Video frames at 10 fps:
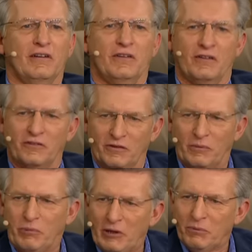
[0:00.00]
the, the
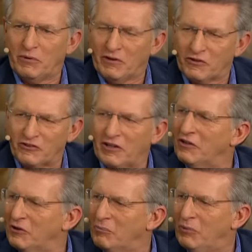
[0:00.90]
people in the
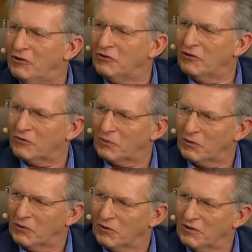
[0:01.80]
secular business world.